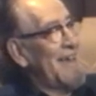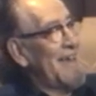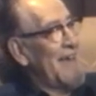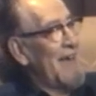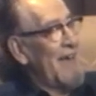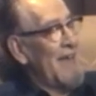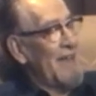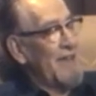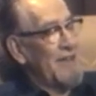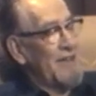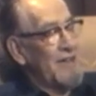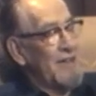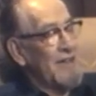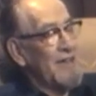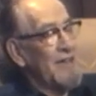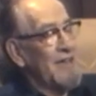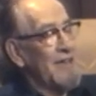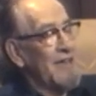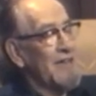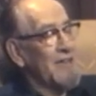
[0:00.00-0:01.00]
And
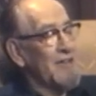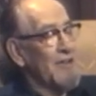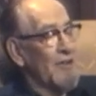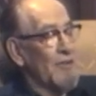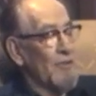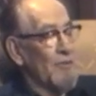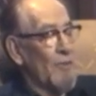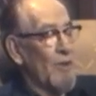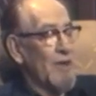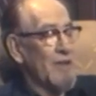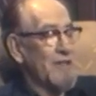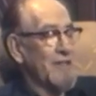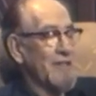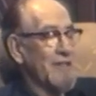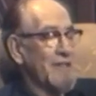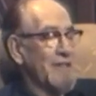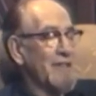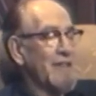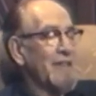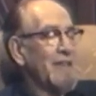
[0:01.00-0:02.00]
so
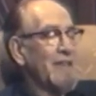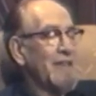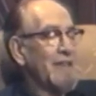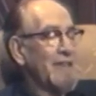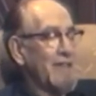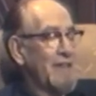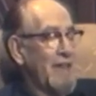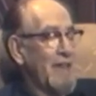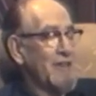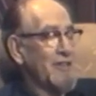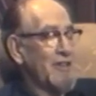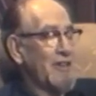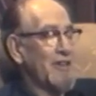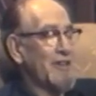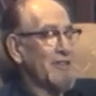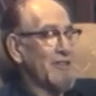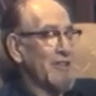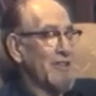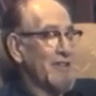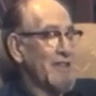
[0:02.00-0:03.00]
the
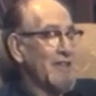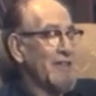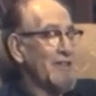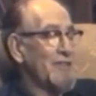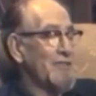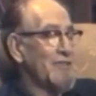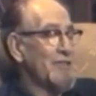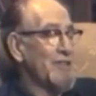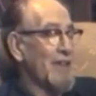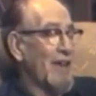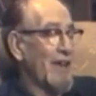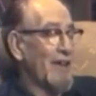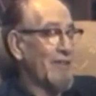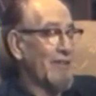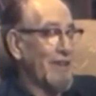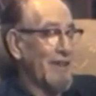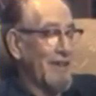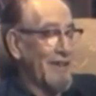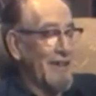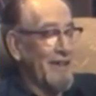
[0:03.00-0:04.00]
engineers that did do
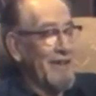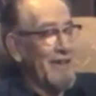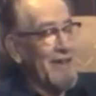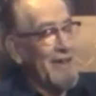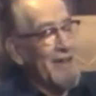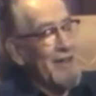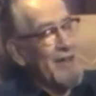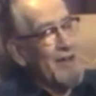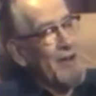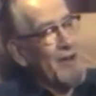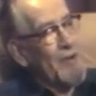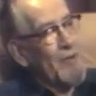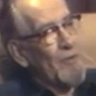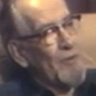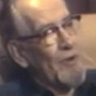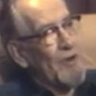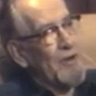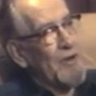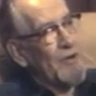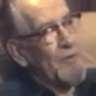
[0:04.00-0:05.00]
soldering
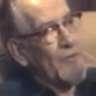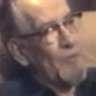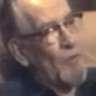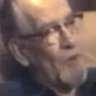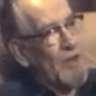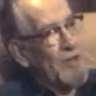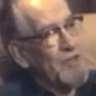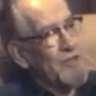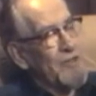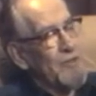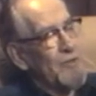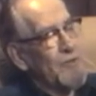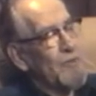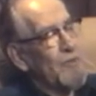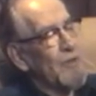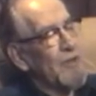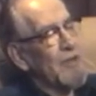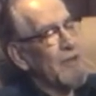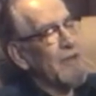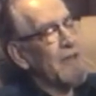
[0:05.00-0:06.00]
were ones who
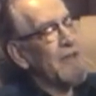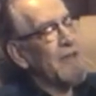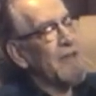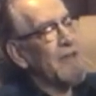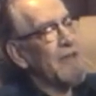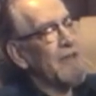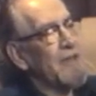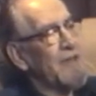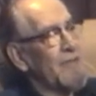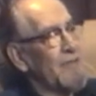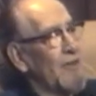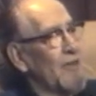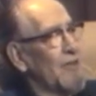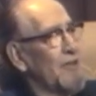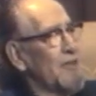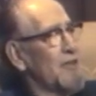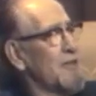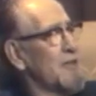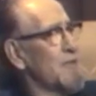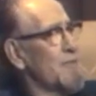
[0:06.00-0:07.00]
were
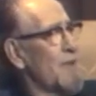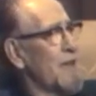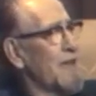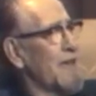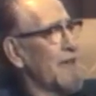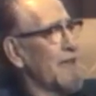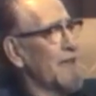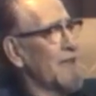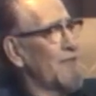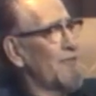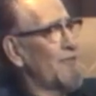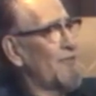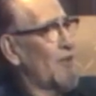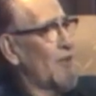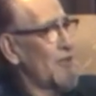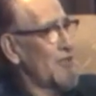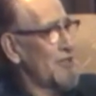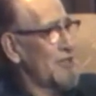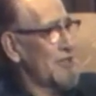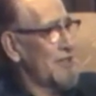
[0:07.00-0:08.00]
devoted to just making the
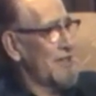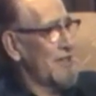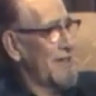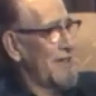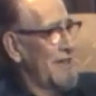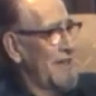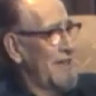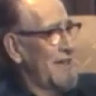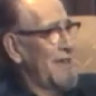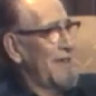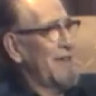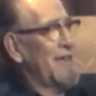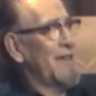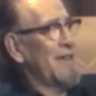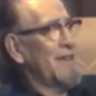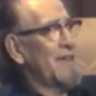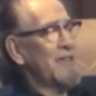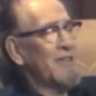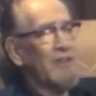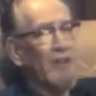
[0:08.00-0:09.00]
first
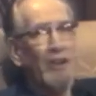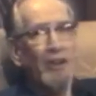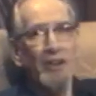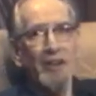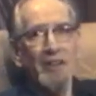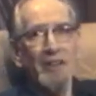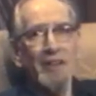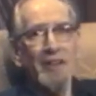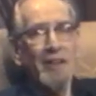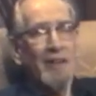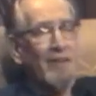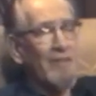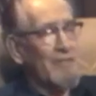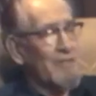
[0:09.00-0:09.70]
circuit of